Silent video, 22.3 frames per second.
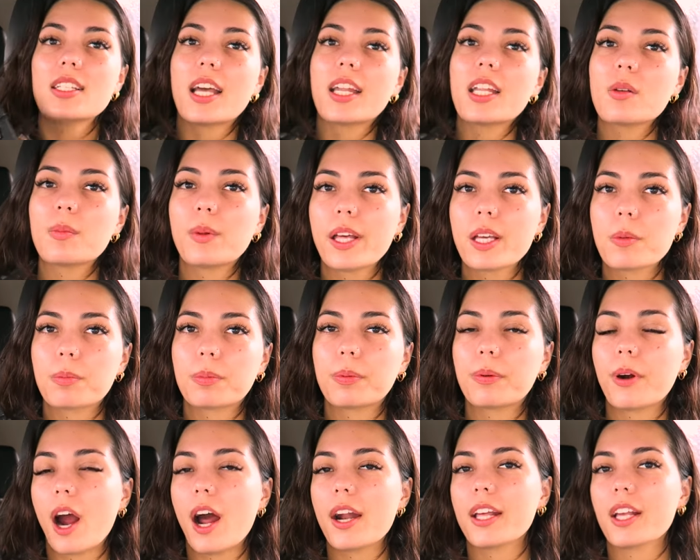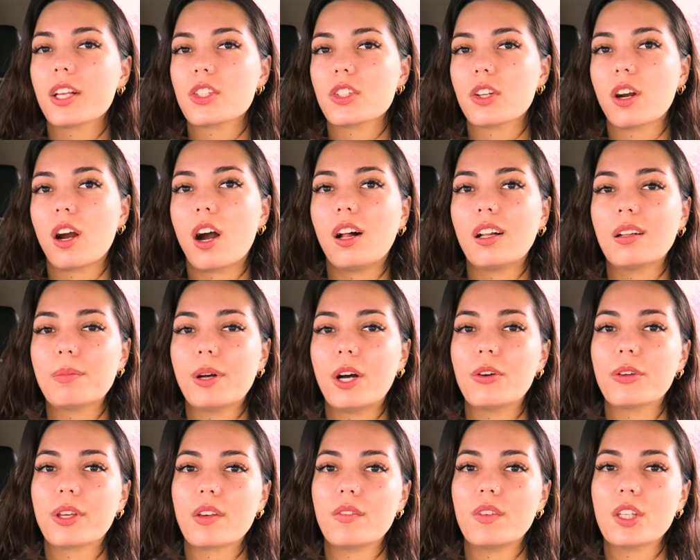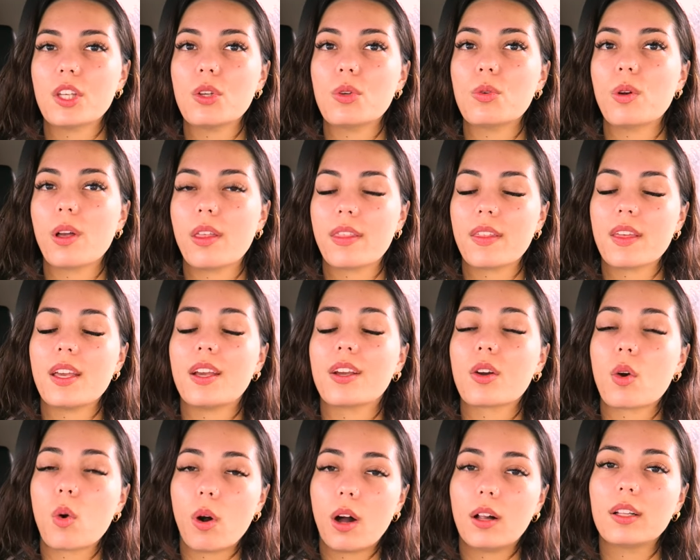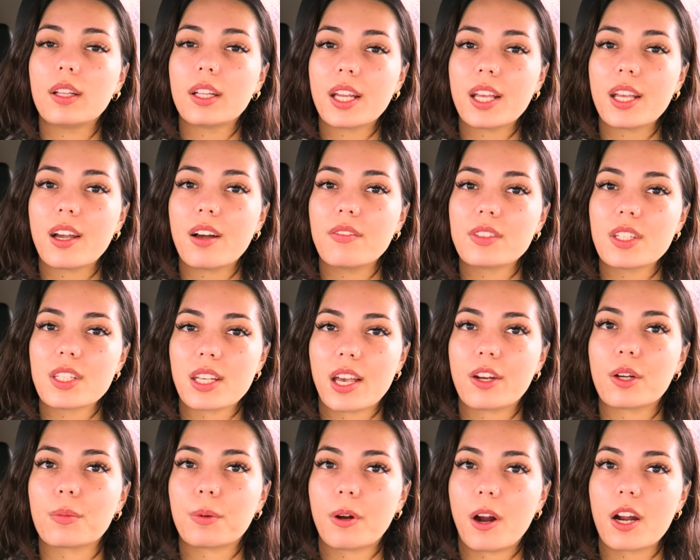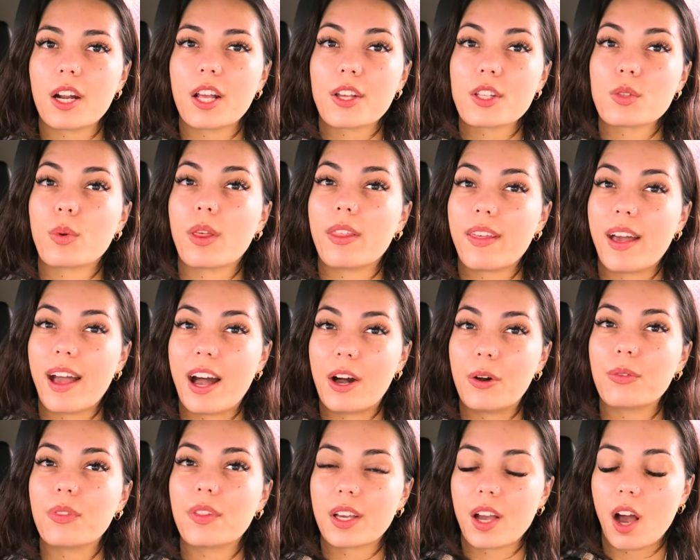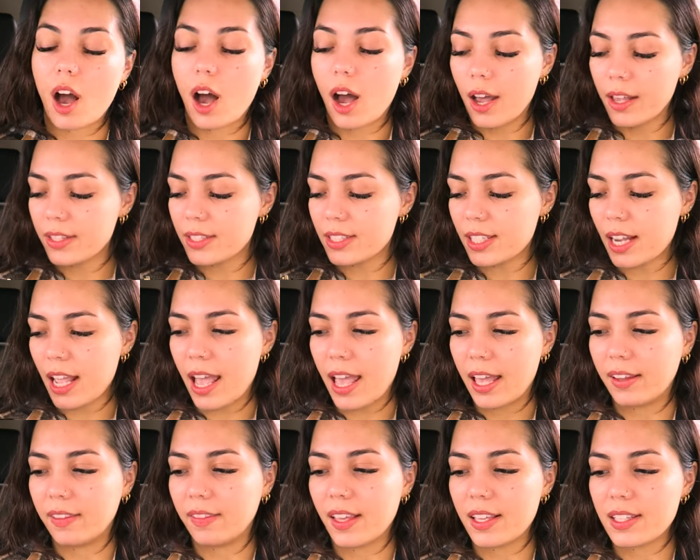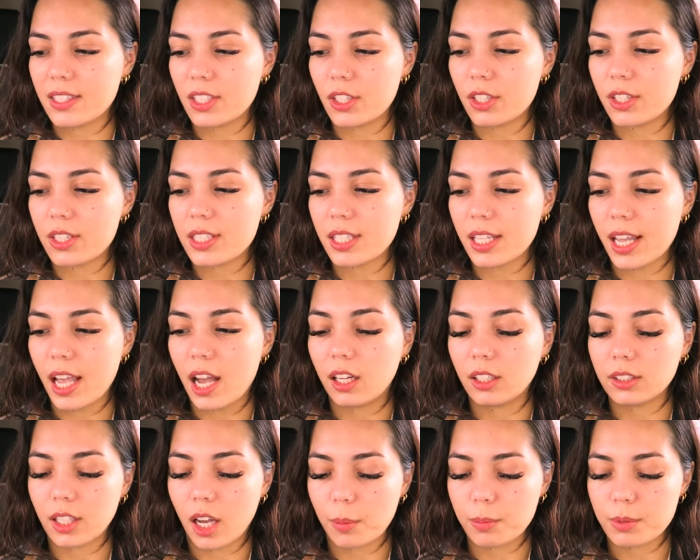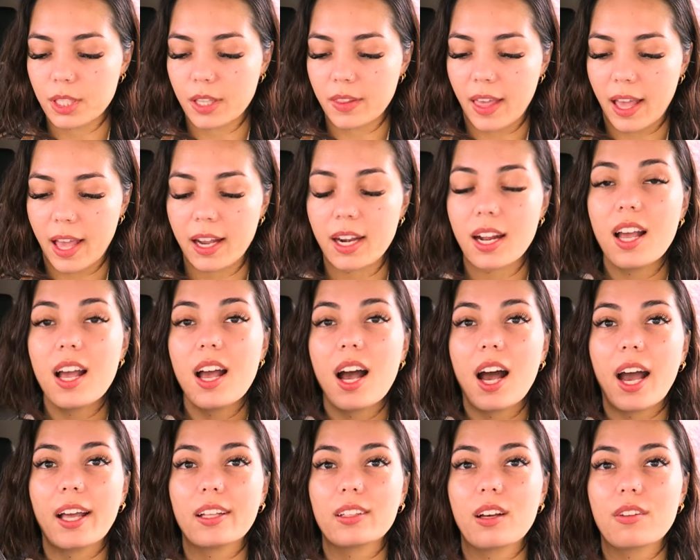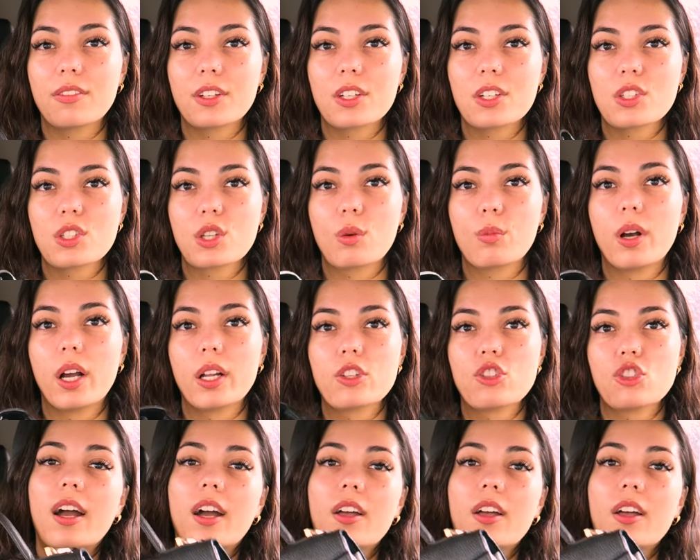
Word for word: Teddy Blake products are all about giving you the quality of designer products without the cost, and they seriously held up to that. I love her so much.